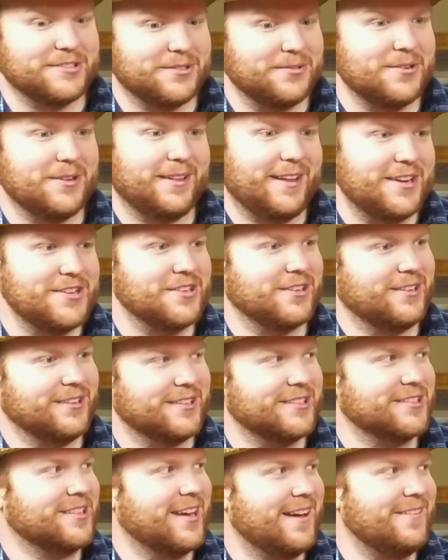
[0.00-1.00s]
biggest
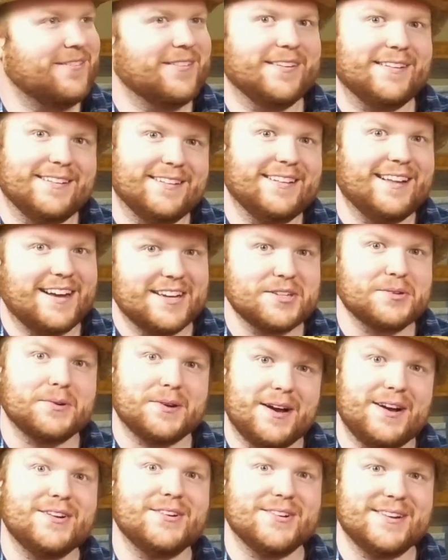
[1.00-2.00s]
zoological discovery in the
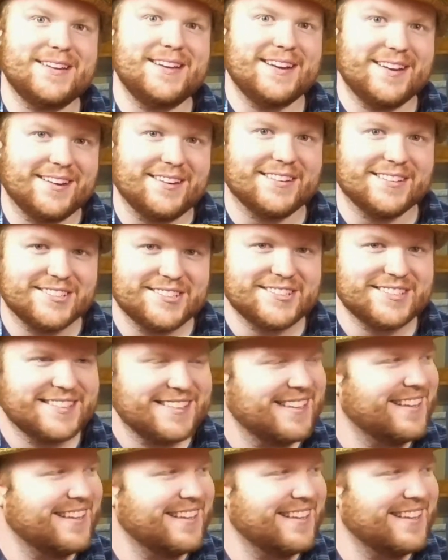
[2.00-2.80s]
last 100 years.